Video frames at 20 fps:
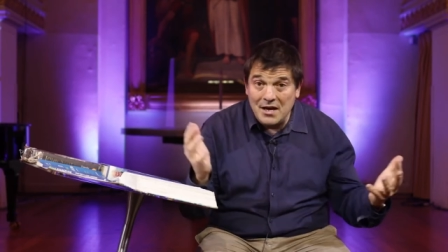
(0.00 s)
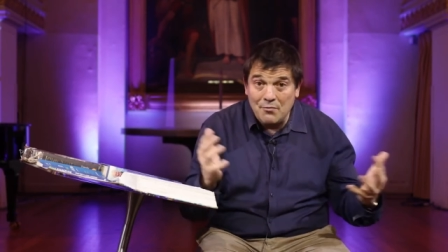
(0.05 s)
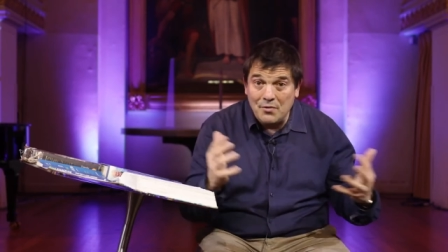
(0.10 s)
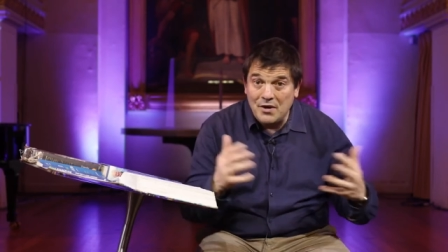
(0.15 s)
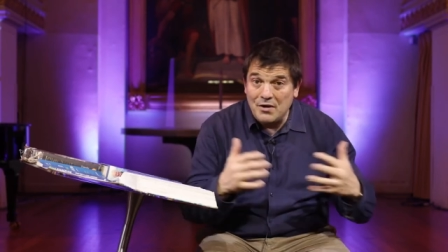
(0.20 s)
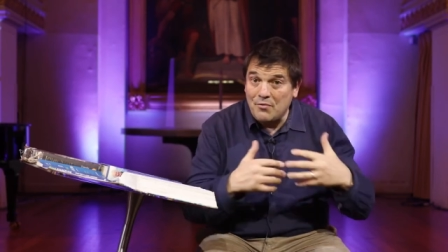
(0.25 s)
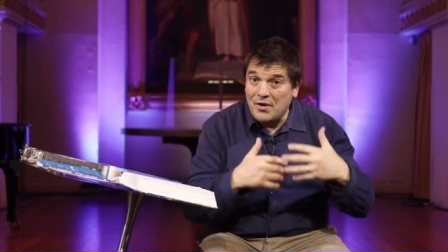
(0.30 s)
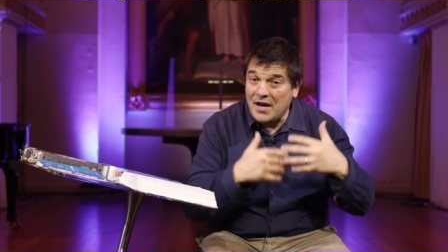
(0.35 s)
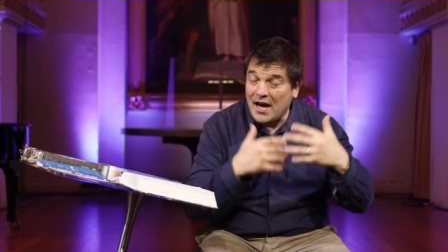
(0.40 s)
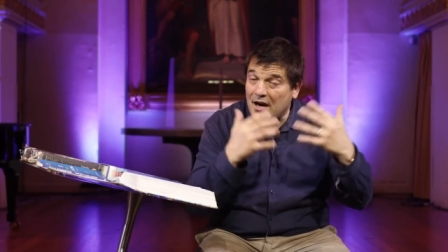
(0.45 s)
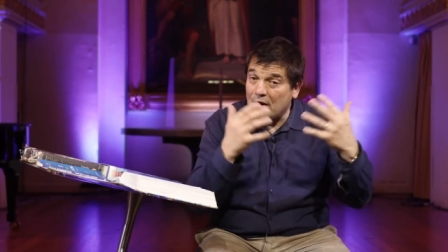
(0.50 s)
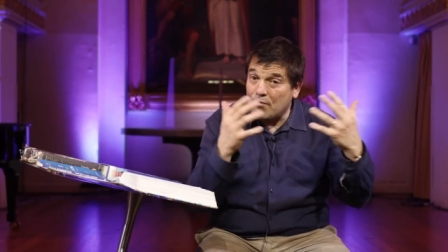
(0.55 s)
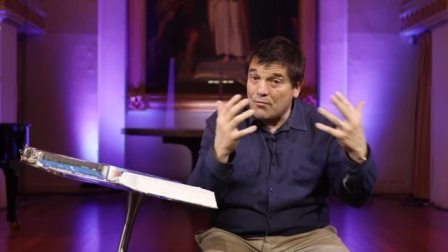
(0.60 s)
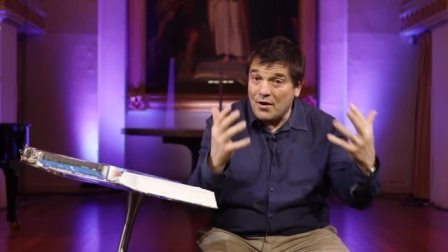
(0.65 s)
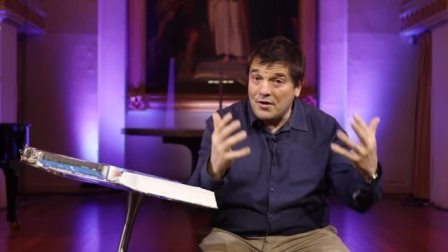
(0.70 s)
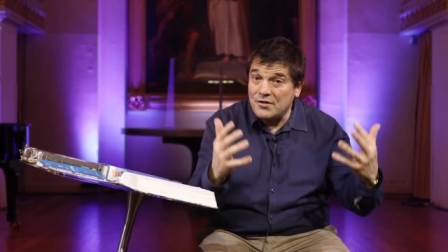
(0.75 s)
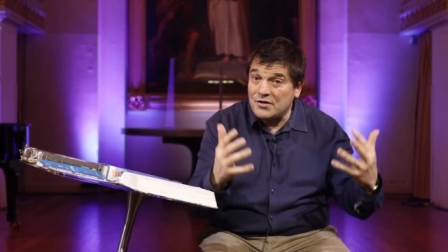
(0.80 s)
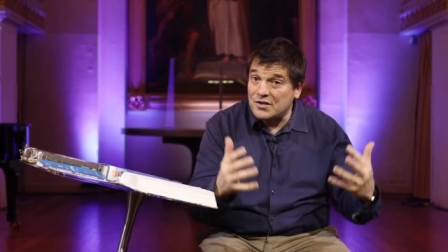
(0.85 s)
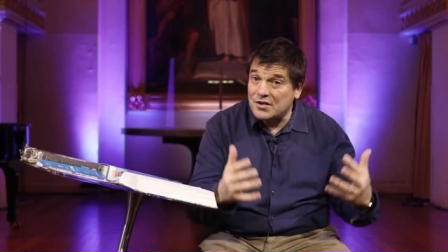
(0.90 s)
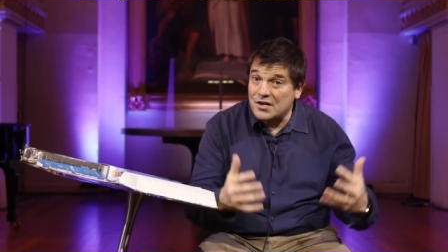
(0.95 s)
We, we had a
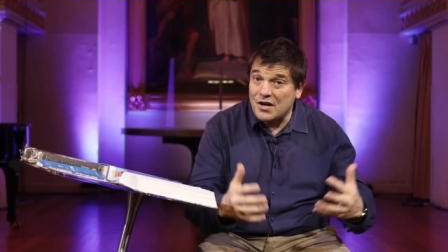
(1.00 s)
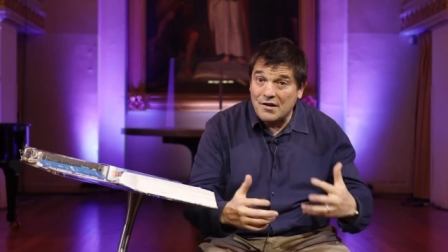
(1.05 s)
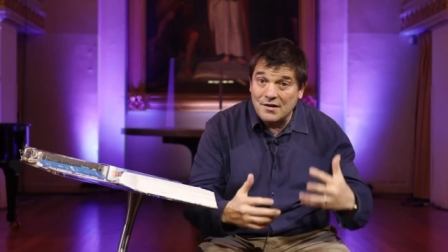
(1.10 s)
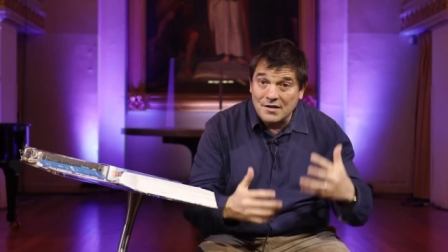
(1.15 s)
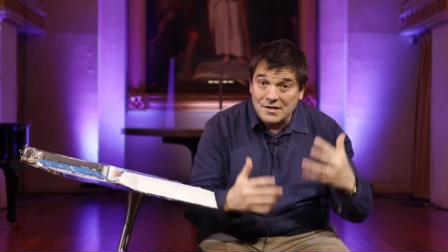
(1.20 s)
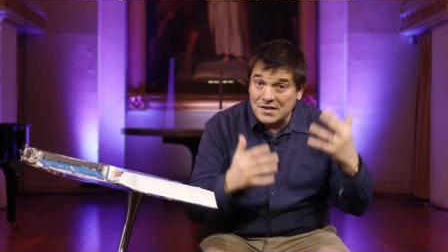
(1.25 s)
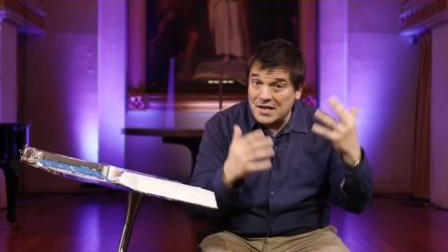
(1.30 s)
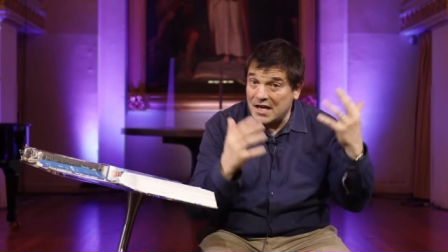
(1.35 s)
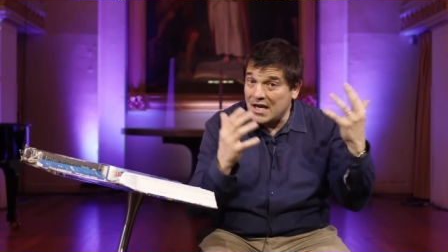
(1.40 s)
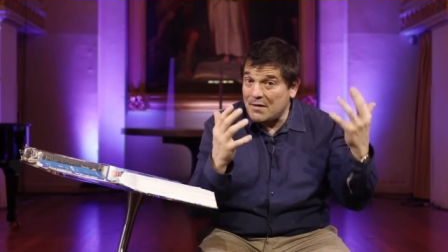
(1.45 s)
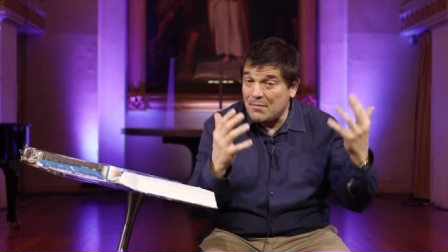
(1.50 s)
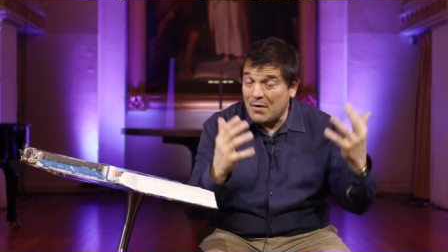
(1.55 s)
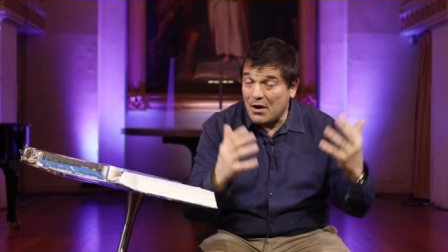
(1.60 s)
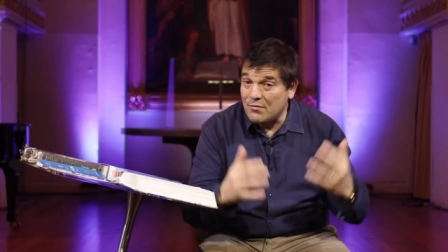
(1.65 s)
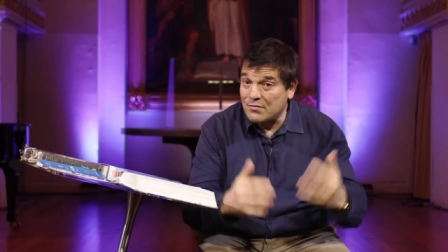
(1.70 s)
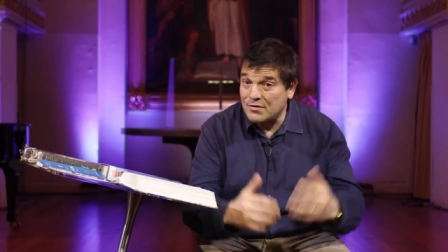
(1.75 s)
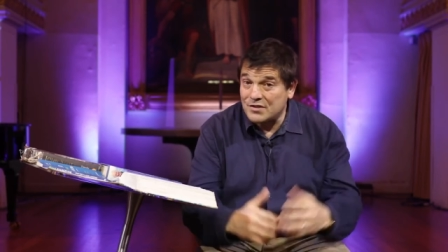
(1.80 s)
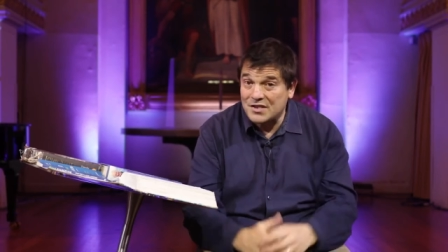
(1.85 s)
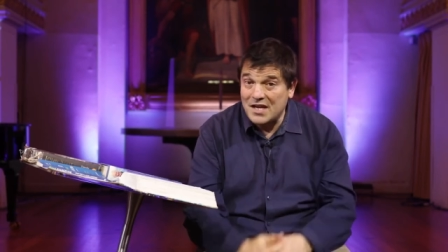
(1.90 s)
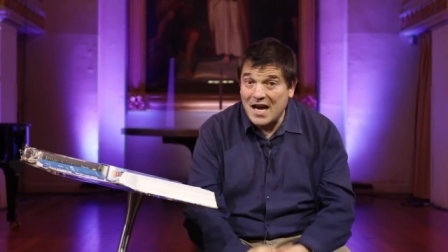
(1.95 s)
rota to go and see him. I
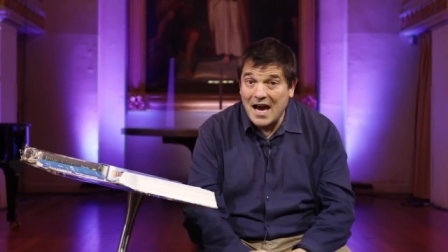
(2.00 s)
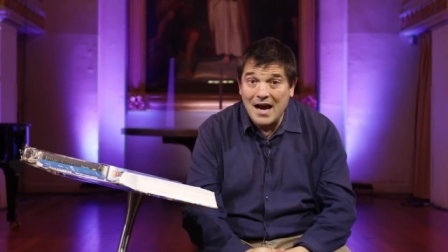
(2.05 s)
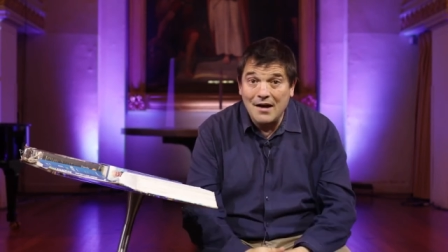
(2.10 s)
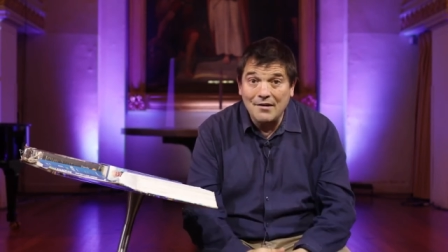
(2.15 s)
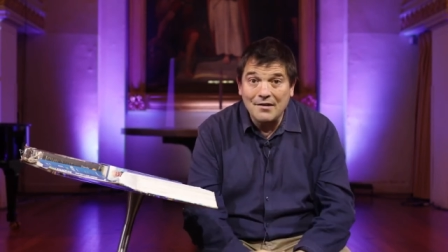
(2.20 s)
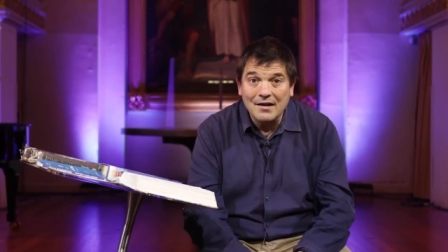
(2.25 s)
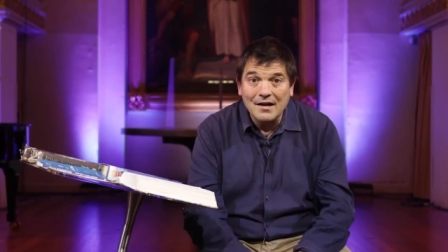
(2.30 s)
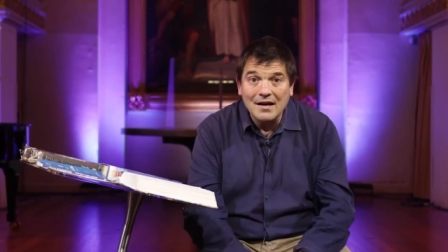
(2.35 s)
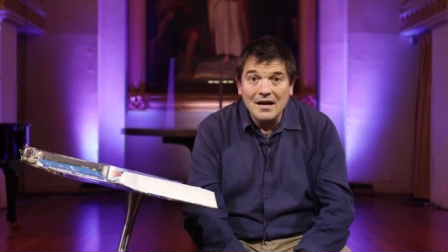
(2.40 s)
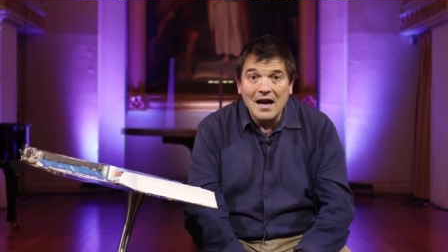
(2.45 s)
was down.